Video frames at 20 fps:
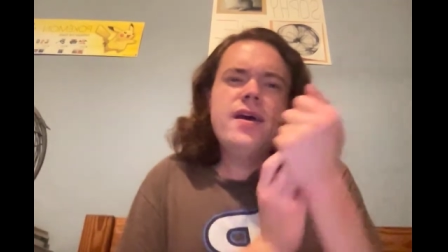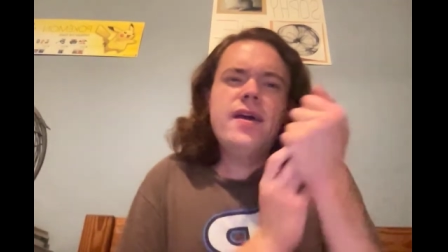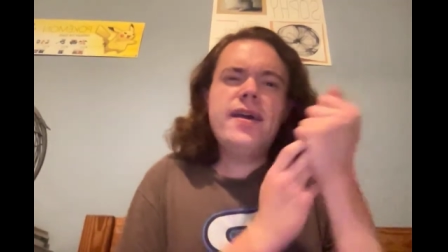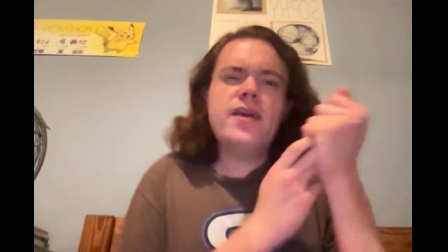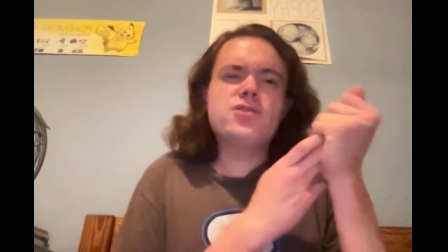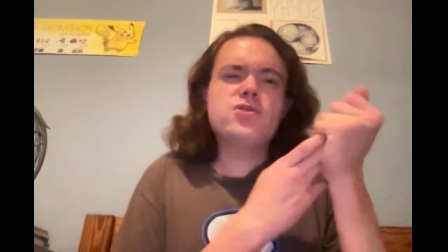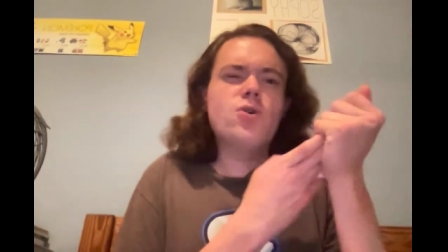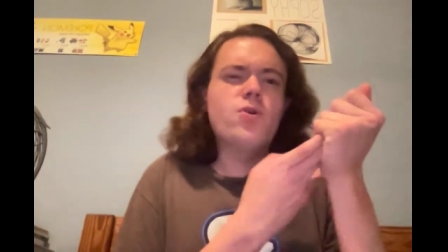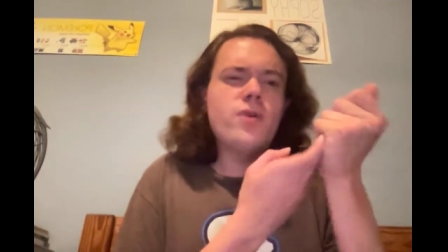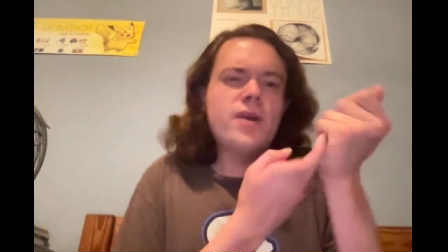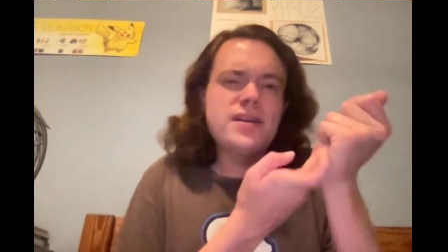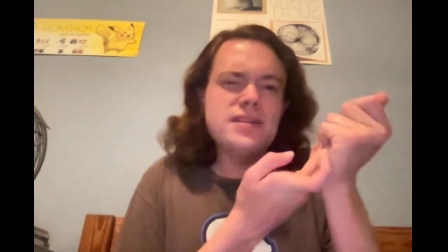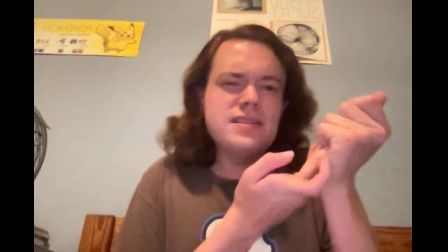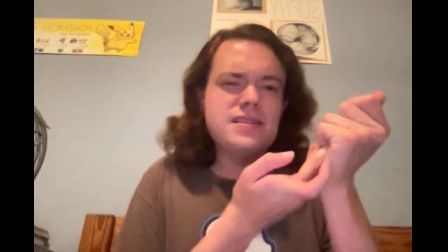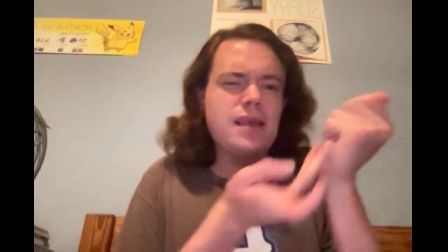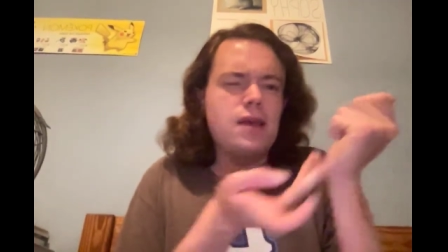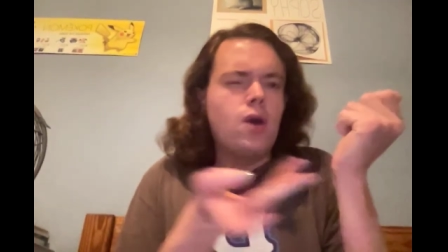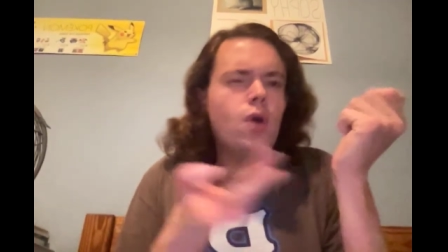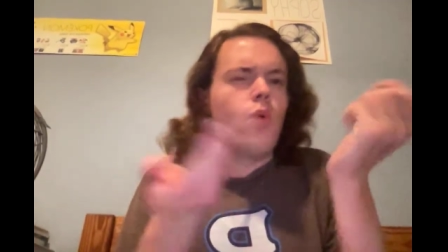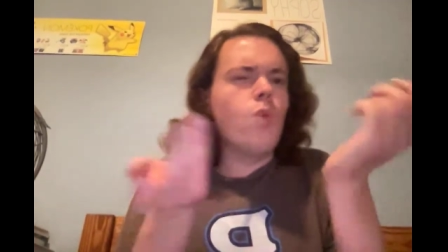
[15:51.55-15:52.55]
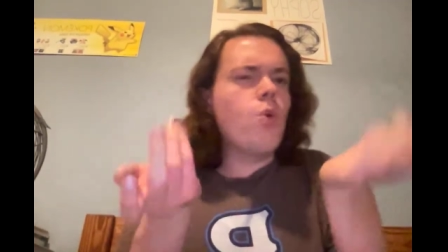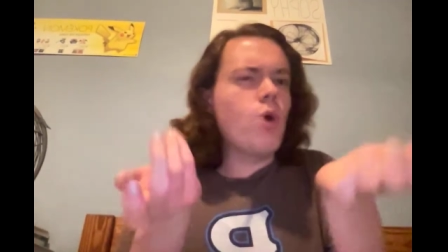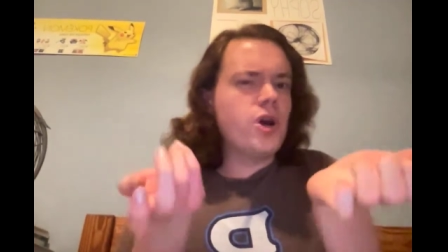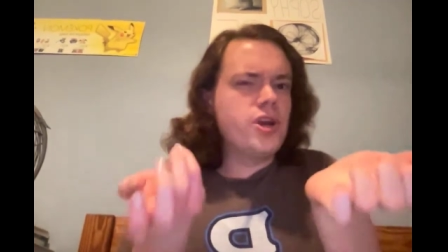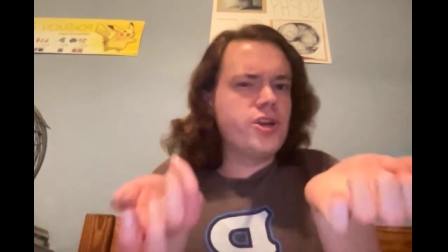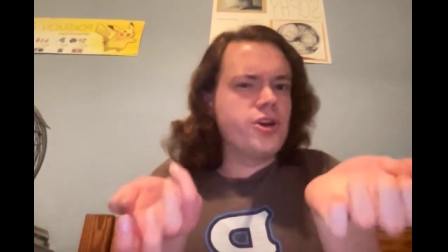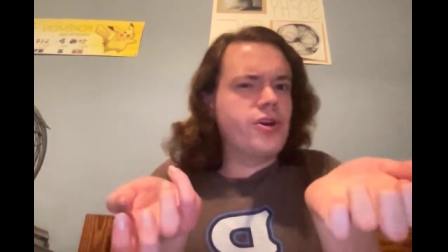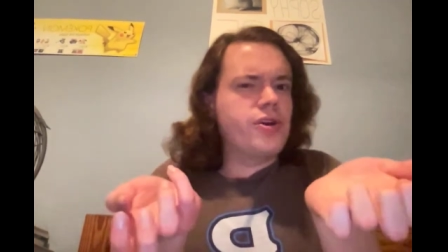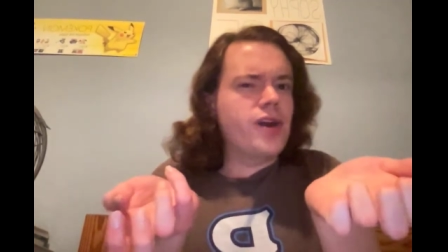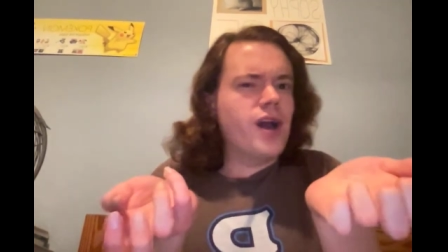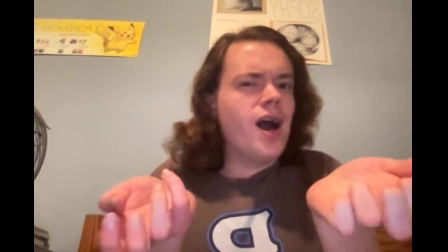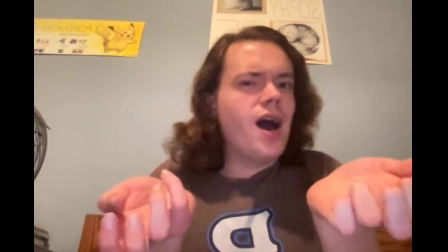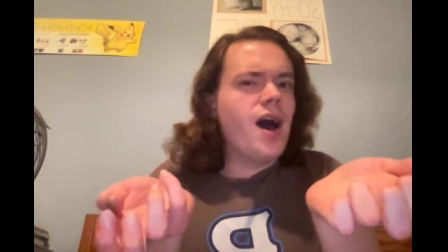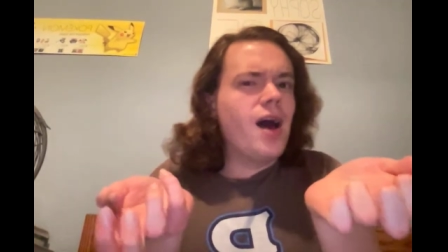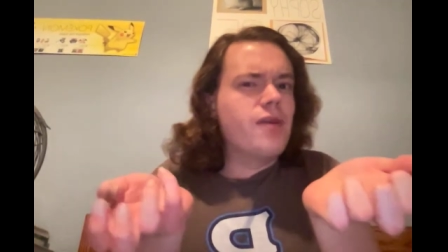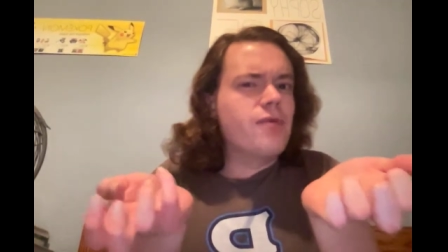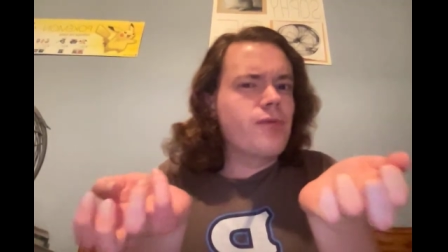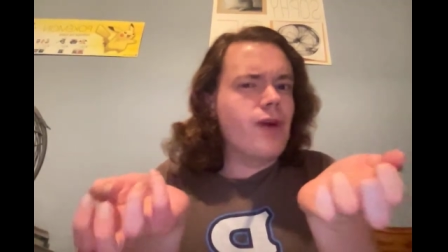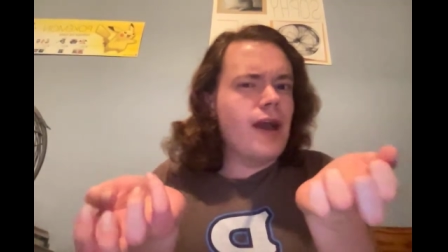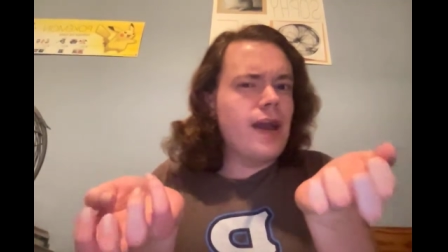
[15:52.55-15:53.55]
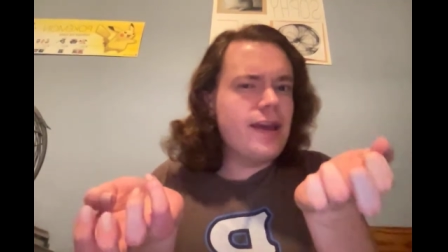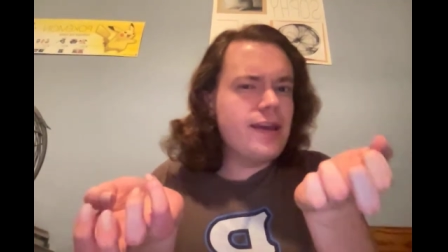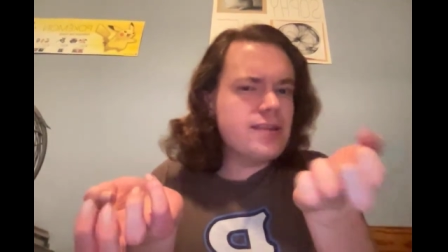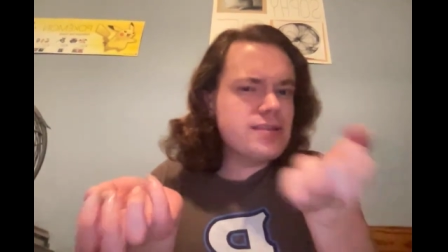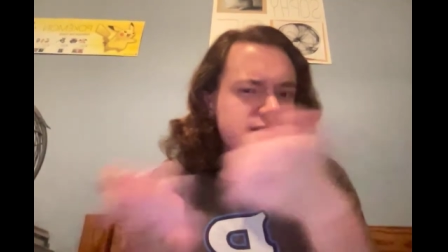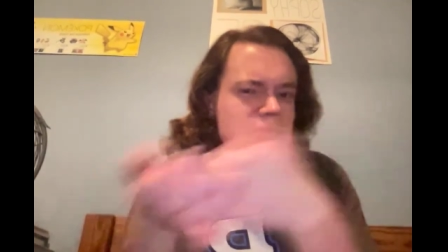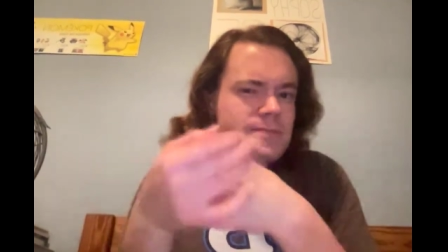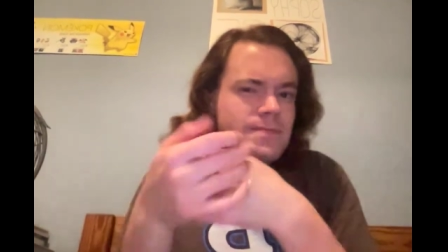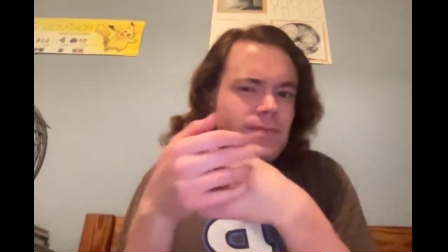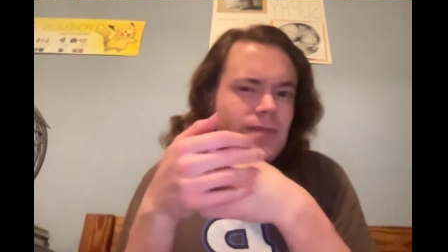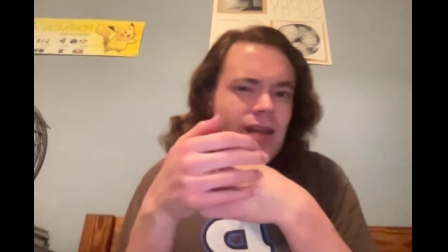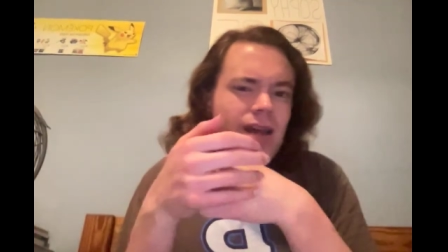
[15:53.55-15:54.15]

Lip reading: Because Horus is like a warrior god, right?